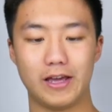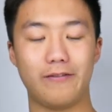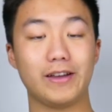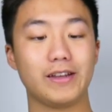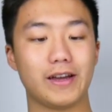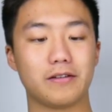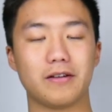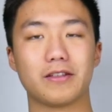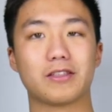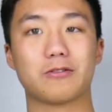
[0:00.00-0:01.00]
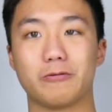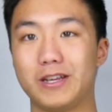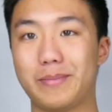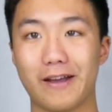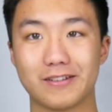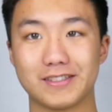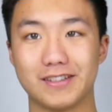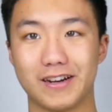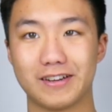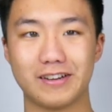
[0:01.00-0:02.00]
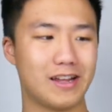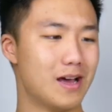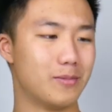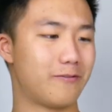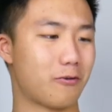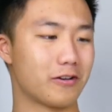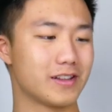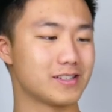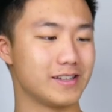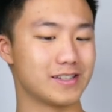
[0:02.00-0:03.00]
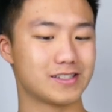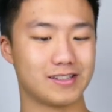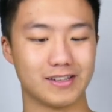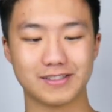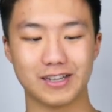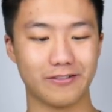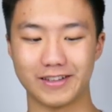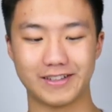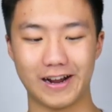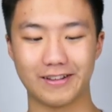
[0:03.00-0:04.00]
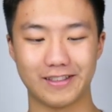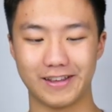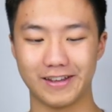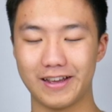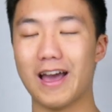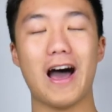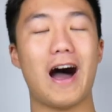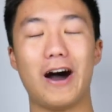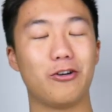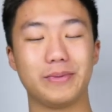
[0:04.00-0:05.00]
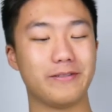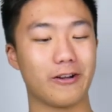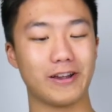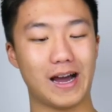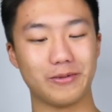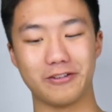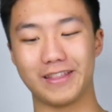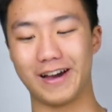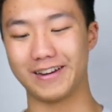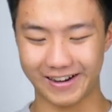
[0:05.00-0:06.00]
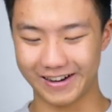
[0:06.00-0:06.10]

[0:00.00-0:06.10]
If I could get 3 pairs done before this thing is done solving the entire thing, I would be very happy with that.